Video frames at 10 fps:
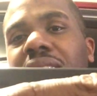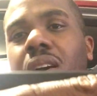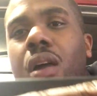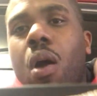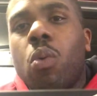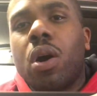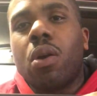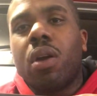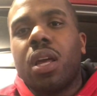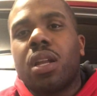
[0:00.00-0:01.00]
TLR1
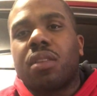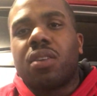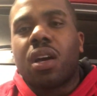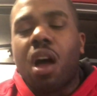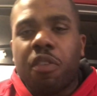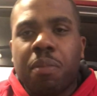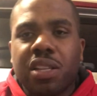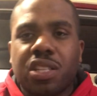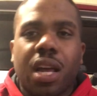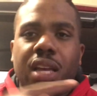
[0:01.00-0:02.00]
on it, took it off my
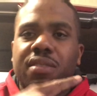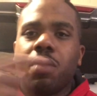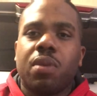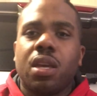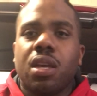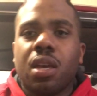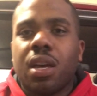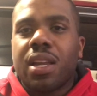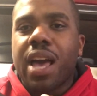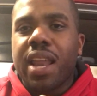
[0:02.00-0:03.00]
Zonic
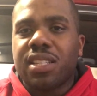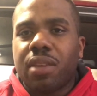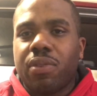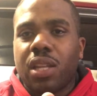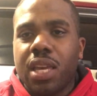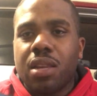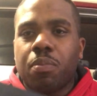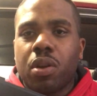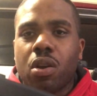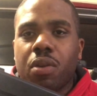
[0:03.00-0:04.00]
TP9SF Elite and
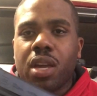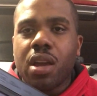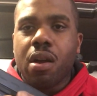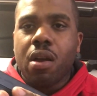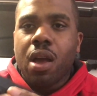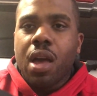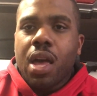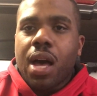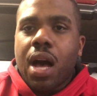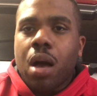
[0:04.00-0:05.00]
put it on here.
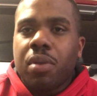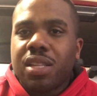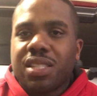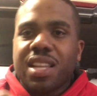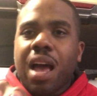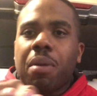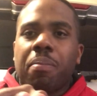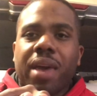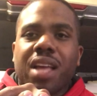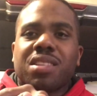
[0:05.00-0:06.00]
And this is now my
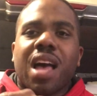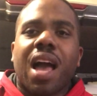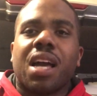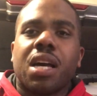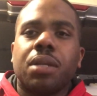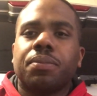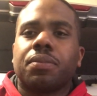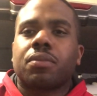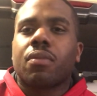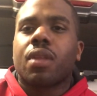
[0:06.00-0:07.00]
bedside gun,
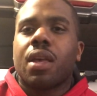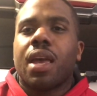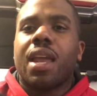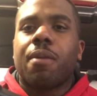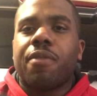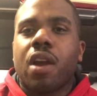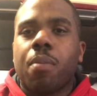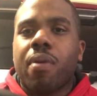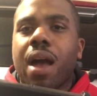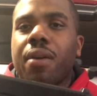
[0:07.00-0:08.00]
and I'm very
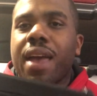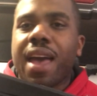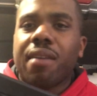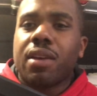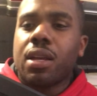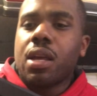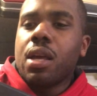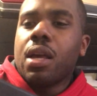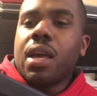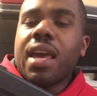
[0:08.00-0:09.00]
proud to have it.
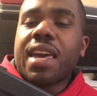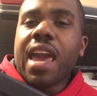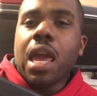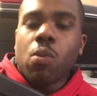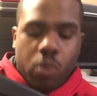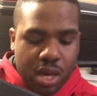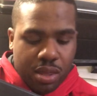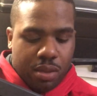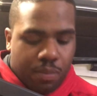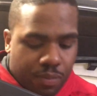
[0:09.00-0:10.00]
It came
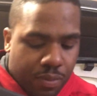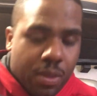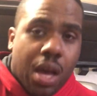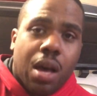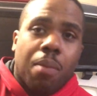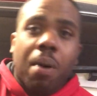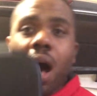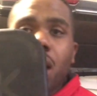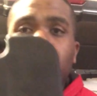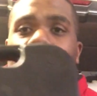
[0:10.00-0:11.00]
with a
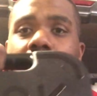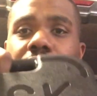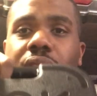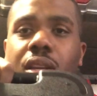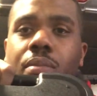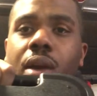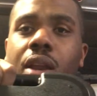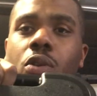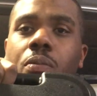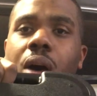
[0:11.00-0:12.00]
box, obviously, the
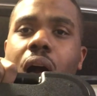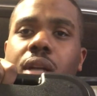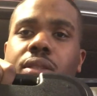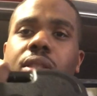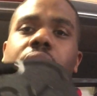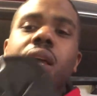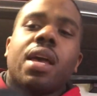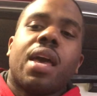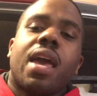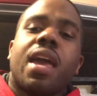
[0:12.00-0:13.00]
brand new box,
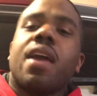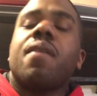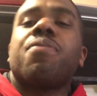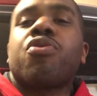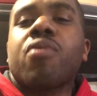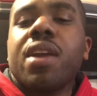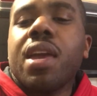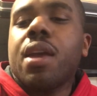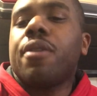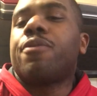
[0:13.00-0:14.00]
and
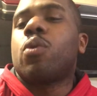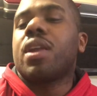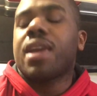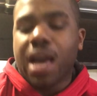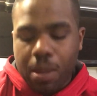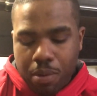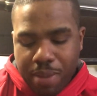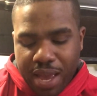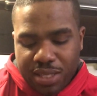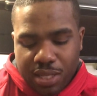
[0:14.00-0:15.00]
3 40 caliber
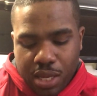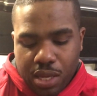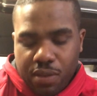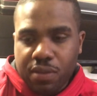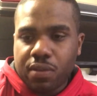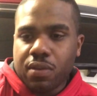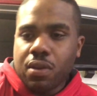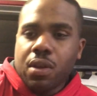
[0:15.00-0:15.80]
magazines.